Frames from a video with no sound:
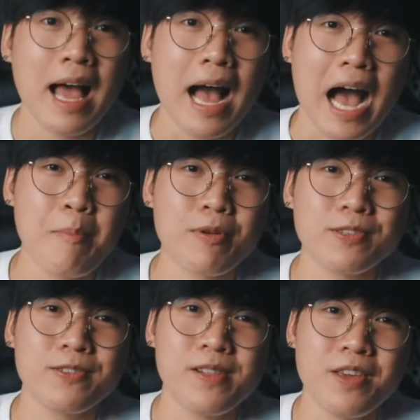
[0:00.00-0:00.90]
I
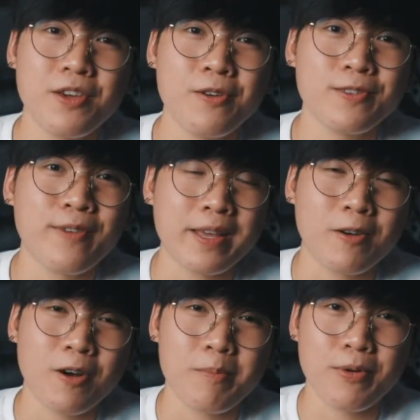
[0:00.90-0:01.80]
personally use
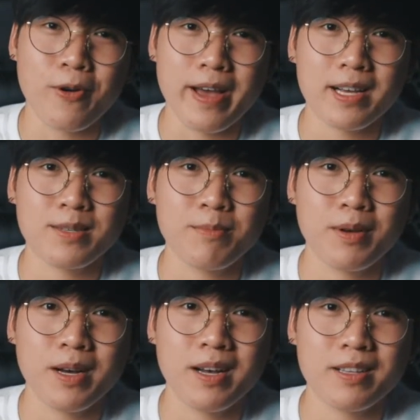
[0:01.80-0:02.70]
Final Cut Pro X,
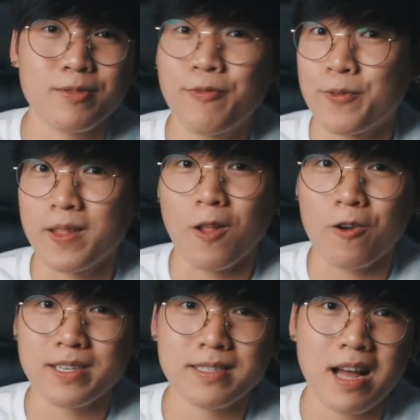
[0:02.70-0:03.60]
but for the
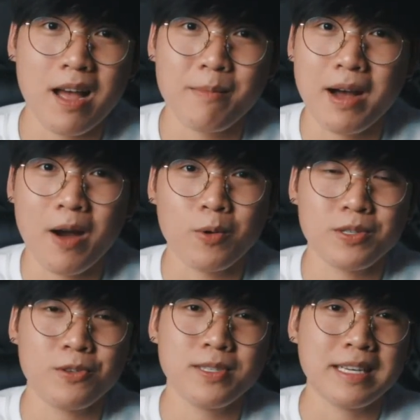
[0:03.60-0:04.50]
longest time I
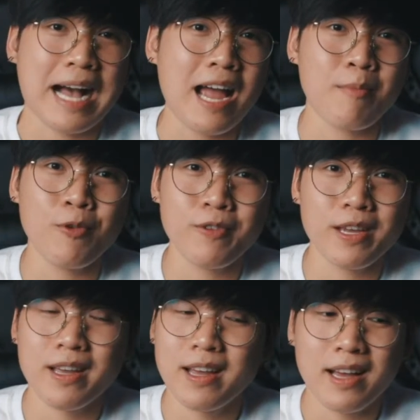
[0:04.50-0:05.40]
was using
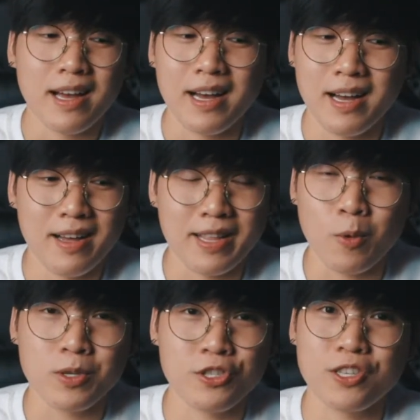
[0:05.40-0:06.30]
iMovie, and it
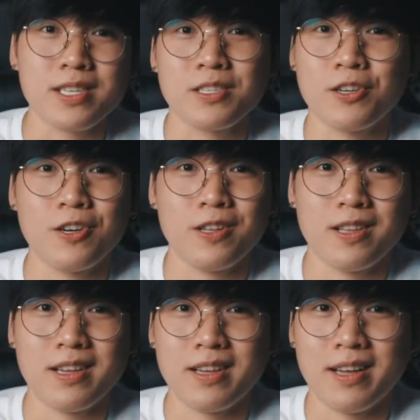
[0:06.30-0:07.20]
was just as good
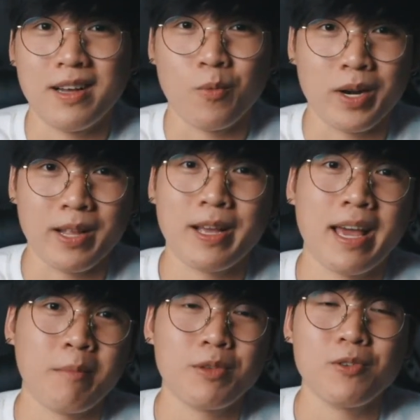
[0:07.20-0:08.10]
when it
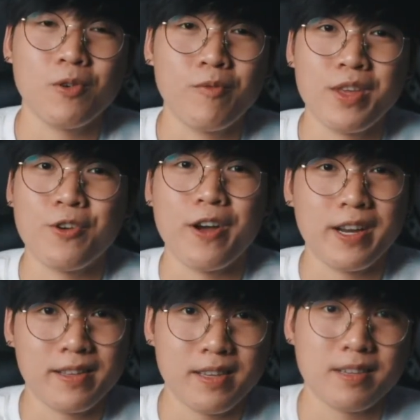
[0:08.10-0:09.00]
came to video
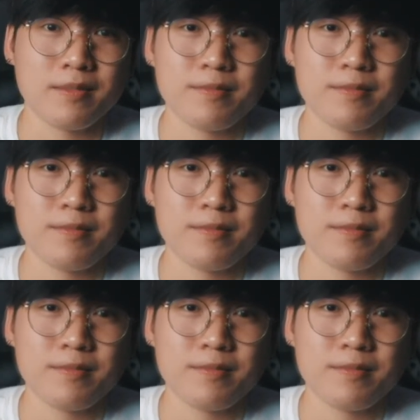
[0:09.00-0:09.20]
editing.